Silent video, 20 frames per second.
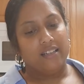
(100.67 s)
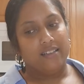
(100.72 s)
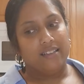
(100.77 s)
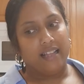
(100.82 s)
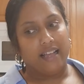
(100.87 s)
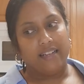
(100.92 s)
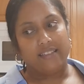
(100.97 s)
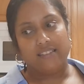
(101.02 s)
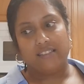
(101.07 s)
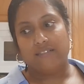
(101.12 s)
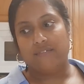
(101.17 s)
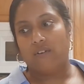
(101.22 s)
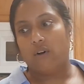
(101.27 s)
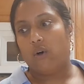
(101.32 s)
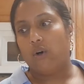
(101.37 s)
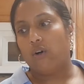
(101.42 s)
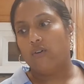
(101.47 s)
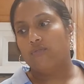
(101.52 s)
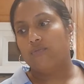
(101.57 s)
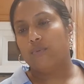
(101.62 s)
that
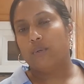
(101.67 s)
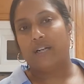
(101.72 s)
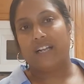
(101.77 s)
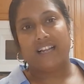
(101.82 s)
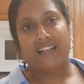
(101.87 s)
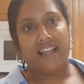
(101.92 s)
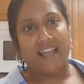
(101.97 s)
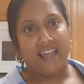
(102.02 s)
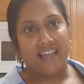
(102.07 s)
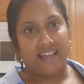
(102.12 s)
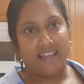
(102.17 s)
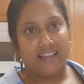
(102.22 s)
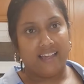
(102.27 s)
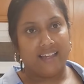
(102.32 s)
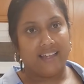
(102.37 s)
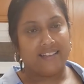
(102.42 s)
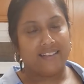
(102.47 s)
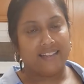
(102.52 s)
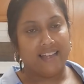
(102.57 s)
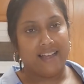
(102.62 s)
involve putting
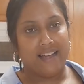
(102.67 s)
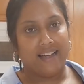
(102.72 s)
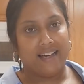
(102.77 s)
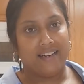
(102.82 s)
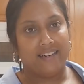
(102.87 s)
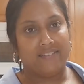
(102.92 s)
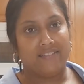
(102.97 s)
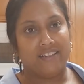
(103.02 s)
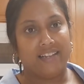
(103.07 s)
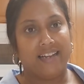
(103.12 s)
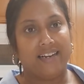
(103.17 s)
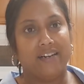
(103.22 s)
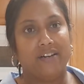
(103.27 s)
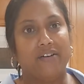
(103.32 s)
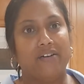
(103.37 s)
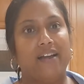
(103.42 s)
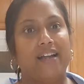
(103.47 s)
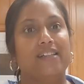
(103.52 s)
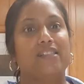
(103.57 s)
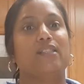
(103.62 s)
egg and that kind of thing and
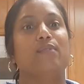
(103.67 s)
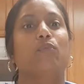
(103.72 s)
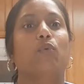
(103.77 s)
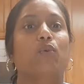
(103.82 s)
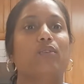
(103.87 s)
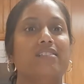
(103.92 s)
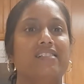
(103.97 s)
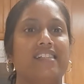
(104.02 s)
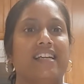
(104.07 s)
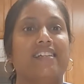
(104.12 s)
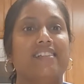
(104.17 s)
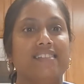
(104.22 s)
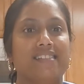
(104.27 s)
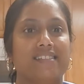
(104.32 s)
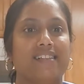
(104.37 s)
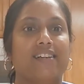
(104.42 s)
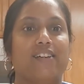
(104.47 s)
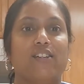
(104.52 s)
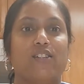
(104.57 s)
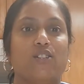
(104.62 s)
it creates a more
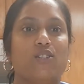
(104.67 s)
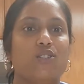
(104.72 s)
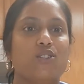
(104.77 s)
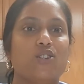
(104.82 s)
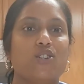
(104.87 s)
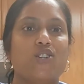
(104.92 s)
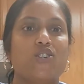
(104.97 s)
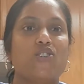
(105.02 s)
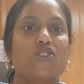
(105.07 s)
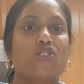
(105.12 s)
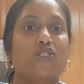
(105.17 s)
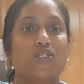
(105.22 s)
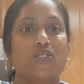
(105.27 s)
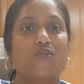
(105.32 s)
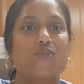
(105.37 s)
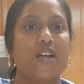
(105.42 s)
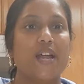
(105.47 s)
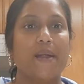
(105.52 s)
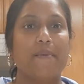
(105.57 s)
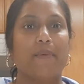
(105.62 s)
denser
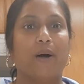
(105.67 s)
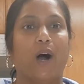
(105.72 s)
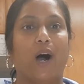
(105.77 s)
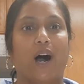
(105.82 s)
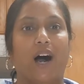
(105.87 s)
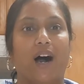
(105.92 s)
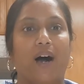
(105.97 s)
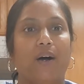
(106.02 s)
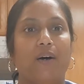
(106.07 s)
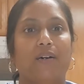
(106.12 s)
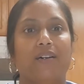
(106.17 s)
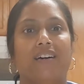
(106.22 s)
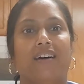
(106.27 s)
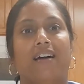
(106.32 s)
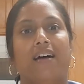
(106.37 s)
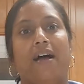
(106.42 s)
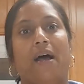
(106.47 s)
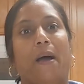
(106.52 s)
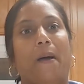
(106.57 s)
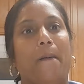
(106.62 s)
chewy bar
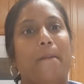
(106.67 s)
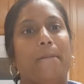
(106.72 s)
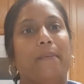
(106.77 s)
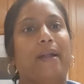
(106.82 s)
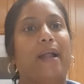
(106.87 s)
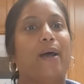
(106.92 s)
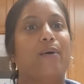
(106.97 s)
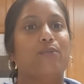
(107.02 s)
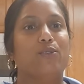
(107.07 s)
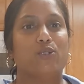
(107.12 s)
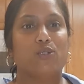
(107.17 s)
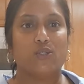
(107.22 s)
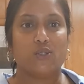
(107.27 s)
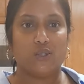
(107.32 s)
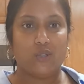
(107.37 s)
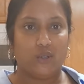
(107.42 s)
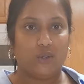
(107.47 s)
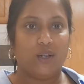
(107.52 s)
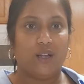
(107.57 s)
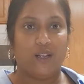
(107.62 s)
but I was
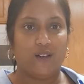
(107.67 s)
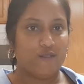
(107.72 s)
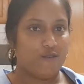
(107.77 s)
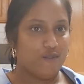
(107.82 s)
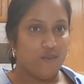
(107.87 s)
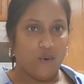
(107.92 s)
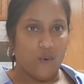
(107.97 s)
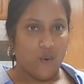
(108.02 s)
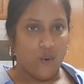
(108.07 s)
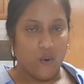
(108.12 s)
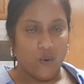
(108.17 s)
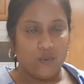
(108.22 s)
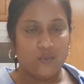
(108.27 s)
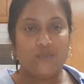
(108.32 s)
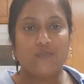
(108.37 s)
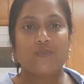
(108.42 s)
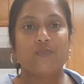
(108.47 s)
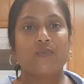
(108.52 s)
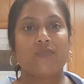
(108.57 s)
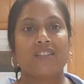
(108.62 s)
just looking for
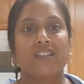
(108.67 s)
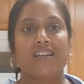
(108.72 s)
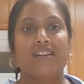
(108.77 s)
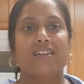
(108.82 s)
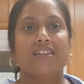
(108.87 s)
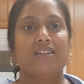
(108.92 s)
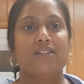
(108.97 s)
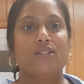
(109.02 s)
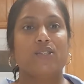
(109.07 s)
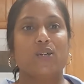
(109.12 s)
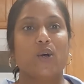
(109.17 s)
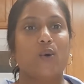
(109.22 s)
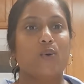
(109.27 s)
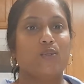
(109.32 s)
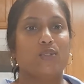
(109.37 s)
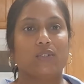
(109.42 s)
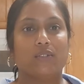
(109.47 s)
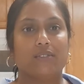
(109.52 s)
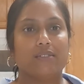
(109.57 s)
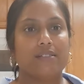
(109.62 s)

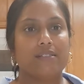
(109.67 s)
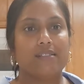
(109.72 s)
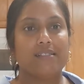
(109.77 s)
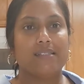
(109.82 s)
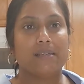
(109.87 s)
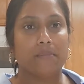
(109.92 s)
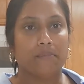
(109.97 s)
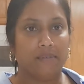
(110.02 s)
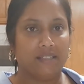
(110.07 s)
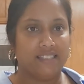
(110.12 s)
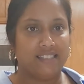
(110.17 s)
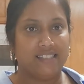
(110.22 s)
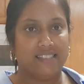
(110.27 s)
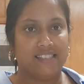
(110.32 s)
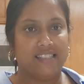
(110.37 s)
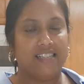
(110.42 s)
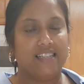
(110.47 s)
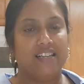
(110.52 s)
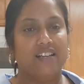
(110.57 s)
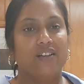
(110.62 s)
total
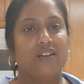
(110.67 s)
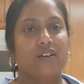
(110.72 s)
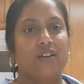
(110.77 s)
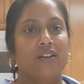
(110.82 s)
simplicity